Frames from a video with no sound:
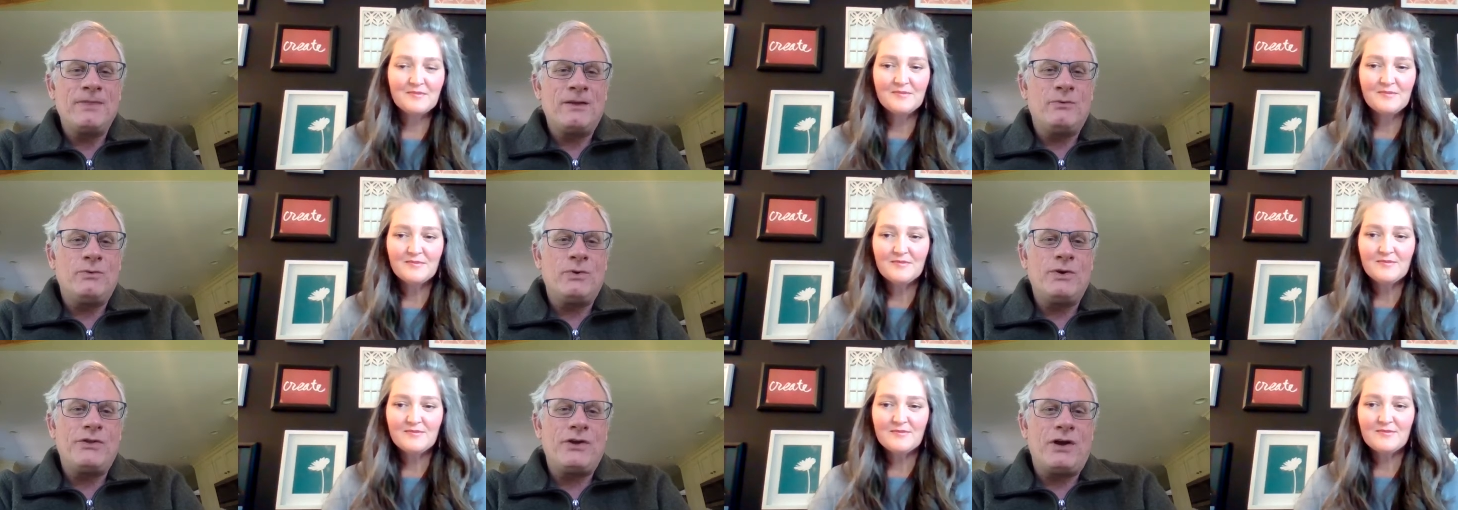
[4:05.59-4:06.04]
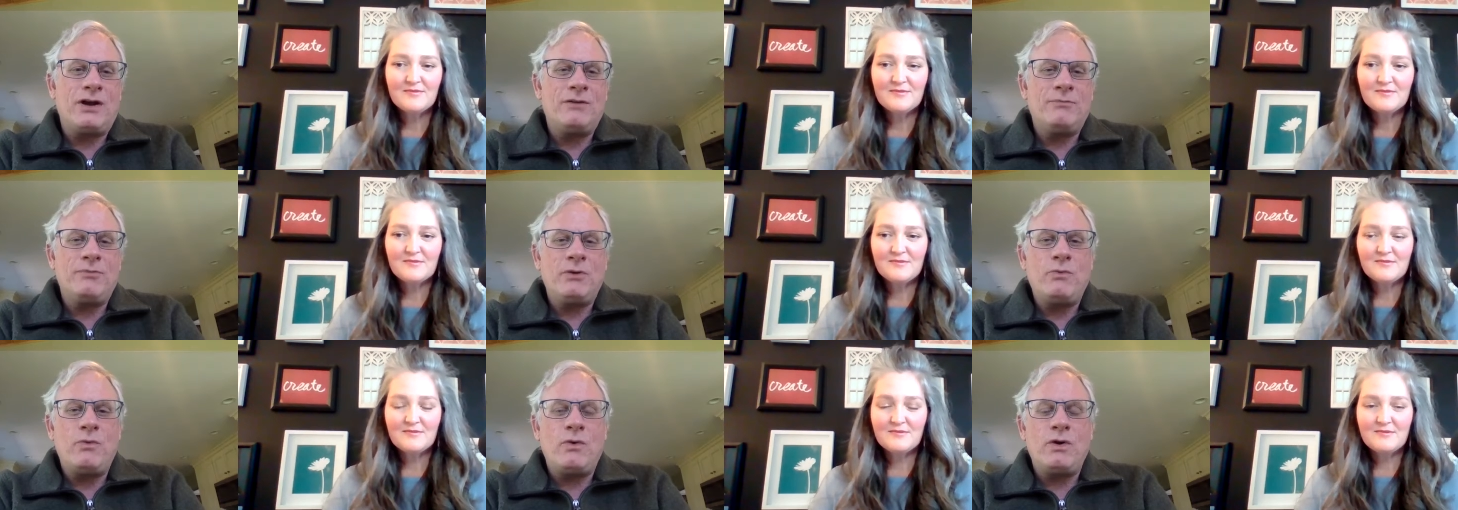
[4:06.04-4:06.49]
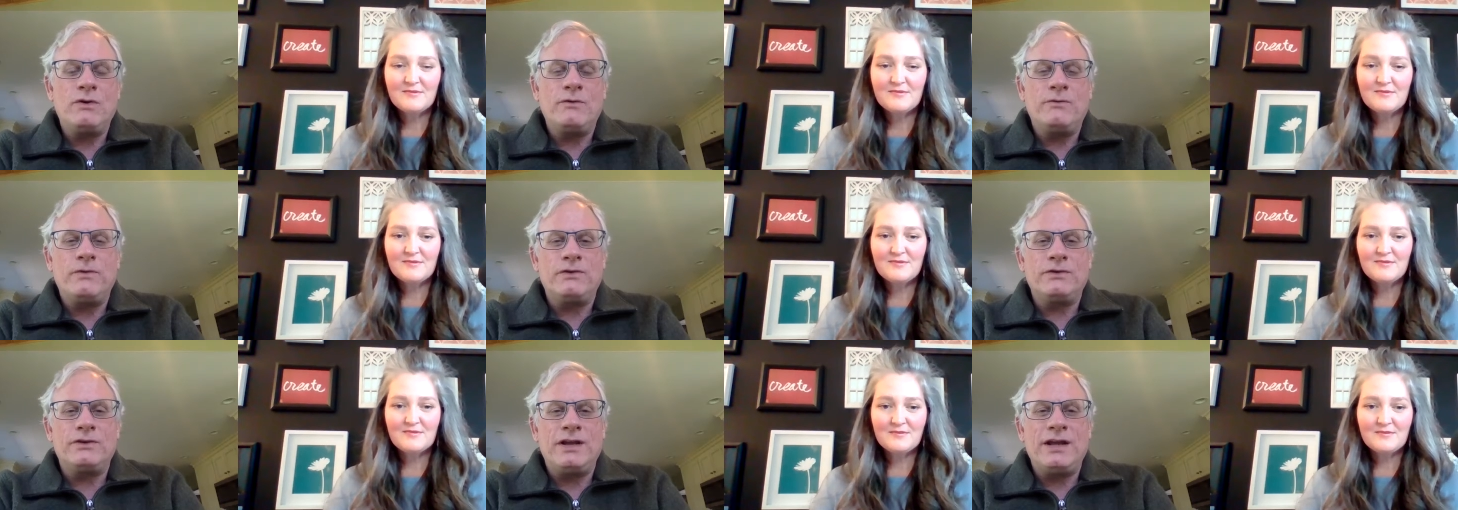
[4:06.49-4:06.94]
Speaker 1: we thought it'd be
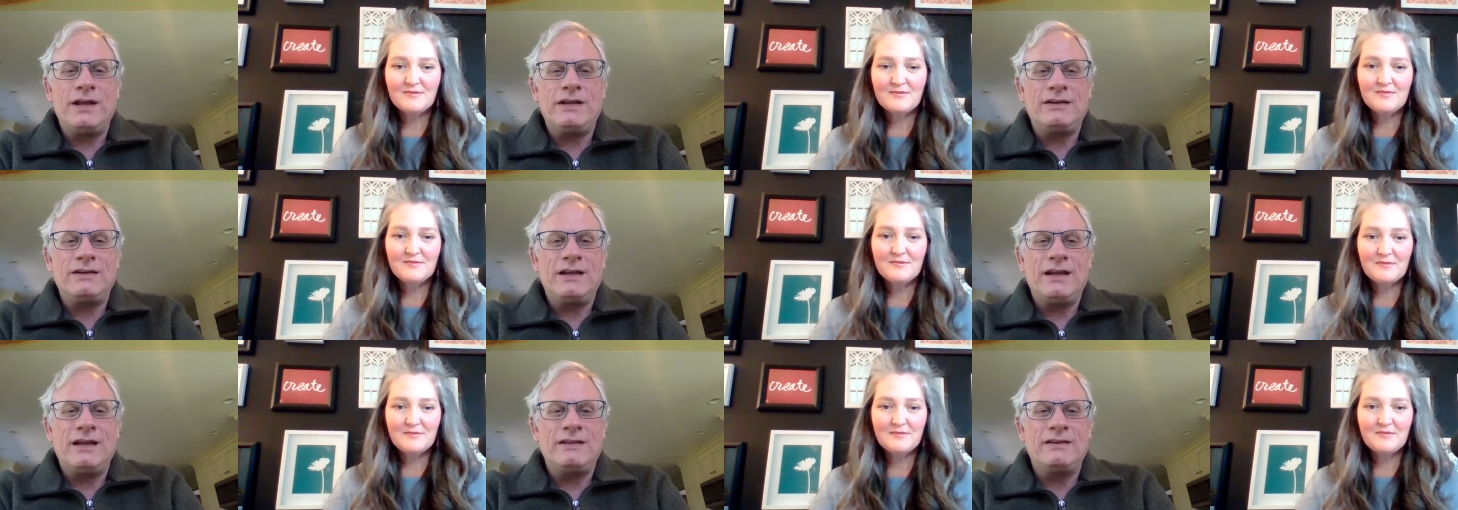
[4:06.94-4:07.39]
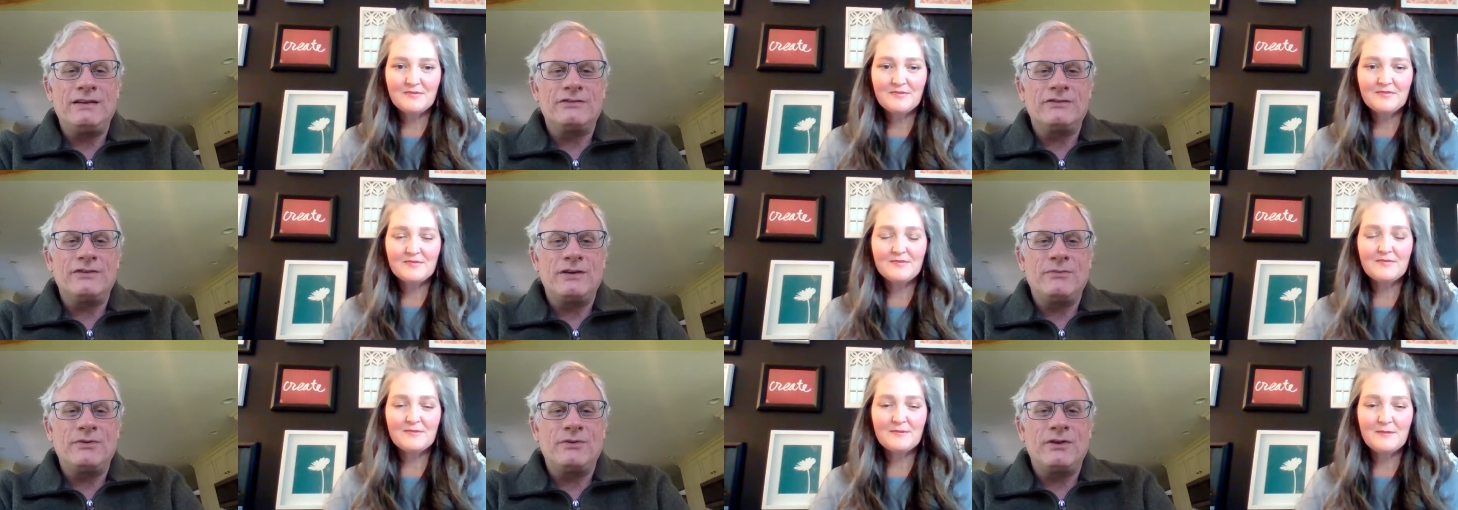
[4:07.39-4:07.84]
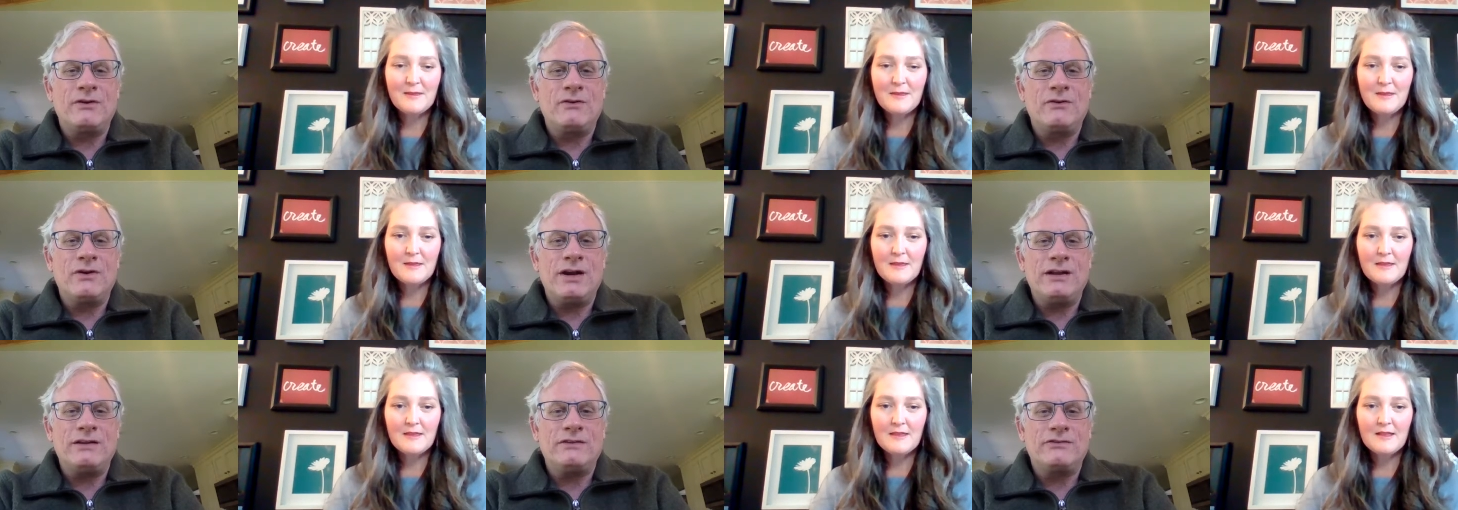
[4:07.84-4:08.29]
wonderful to get together some of the
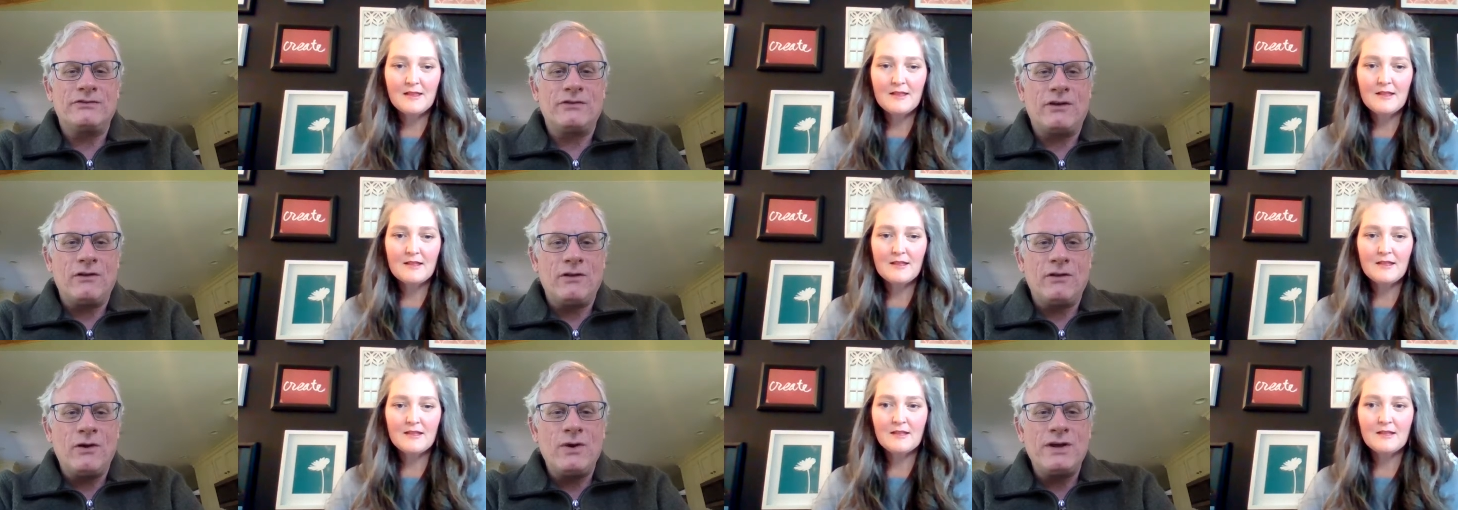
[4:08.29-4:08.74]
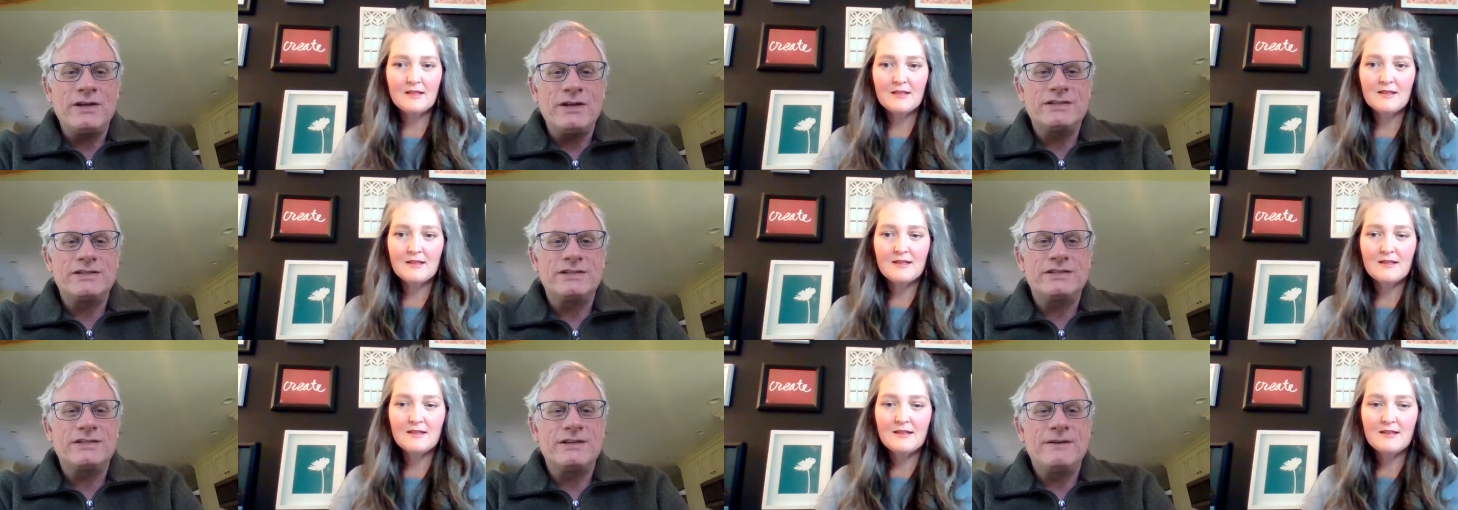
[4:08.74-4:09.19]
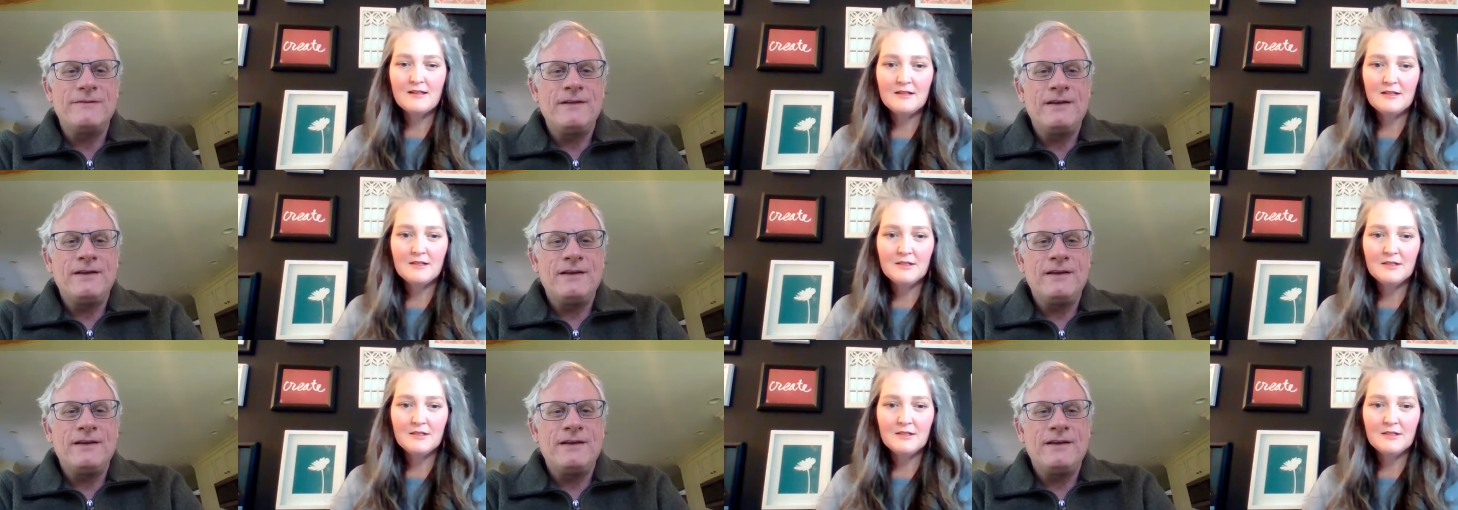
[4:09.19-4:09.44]
great soloists